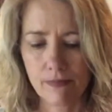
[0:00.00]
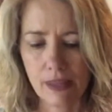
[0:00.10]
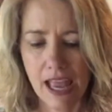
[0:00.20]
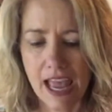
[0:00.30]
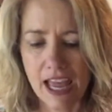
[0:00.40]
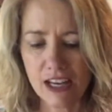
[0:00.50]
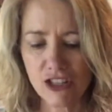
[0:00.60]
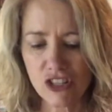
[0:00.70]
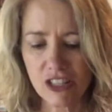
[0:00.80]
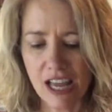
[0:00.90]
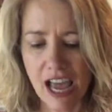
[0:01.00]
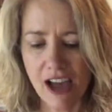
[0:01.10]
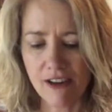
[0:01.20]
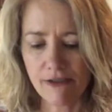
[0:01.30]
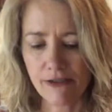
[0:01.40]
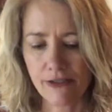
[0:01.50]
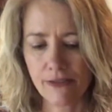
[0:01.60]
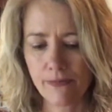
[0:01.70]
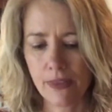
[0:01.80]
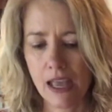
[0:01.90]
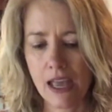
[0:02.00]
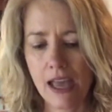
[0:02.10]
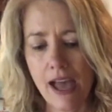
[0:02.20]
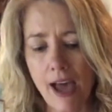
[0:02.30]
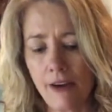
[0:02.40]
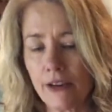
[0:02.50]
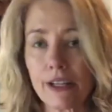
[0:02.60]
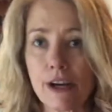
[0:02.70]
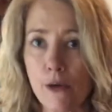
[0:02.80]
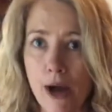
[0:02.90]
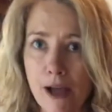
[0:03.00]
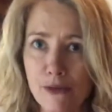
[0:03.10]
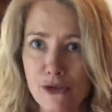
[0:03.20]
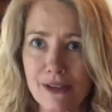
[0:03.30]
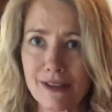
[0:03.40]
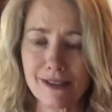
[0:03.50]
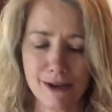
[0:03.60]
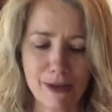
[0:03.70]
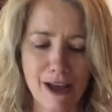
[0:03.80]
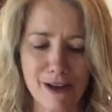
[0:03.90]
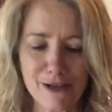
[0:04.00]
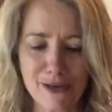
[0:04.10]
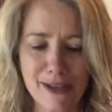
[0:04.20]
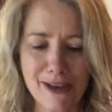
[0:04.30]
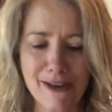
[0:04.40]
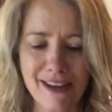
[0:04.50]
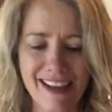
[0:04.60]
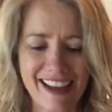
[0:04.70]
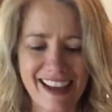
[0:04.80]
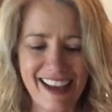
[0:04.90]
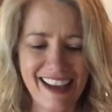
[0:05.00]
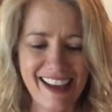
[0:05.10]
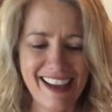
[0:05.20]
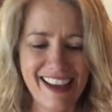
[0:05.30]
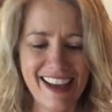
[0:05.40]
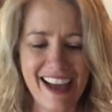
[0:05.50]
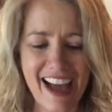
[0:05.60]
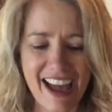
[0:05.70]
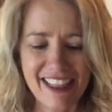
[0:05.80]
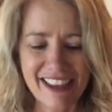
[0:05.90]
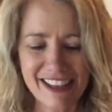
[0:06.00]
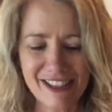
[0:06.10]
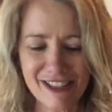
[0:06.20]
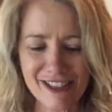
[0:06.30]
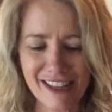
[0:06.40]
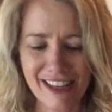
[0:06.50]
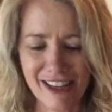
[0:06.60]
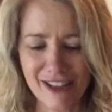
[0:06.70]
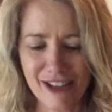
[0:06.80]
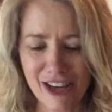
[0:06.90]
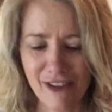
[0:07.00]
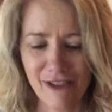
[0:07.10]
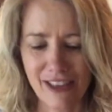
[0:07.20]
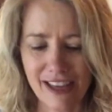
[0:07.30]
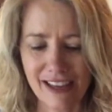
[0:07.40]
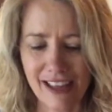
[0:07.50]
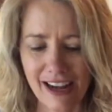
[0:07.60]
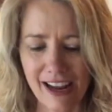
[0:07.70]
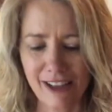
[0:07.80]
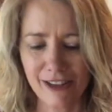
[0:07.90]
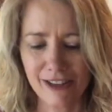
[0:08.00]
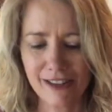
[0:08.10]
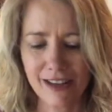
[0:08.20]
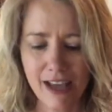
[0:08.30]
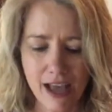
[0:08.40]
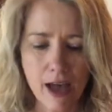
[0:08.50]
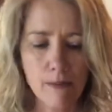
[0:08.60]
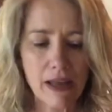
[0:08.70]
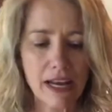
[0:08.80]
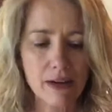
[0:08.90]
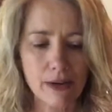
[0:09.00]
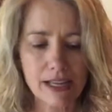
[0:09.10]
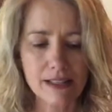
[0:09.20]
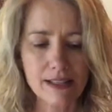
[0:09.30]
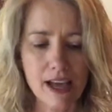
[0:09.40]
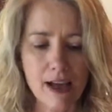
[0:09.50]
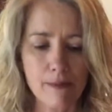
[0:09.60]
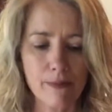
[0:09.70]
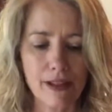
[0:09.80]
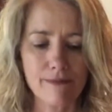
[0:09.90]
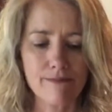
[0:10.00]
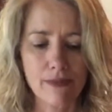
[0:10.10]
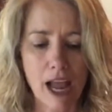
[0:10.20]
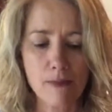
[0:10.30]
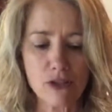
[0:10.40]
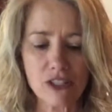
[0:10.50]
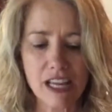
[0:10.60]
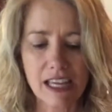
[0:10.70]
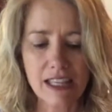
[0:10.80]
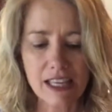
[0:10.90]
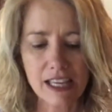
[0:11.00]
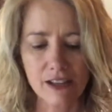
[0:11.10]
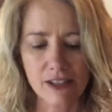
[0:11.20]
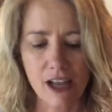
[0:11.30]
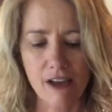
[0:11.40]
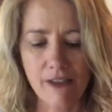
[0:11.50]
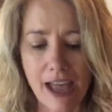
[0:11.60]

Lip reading: And just to have, I don't really know why I'm doing this, to be honest with you. I think it's just like a chef thing that I learned. But anyways, I'm just taking the gills off.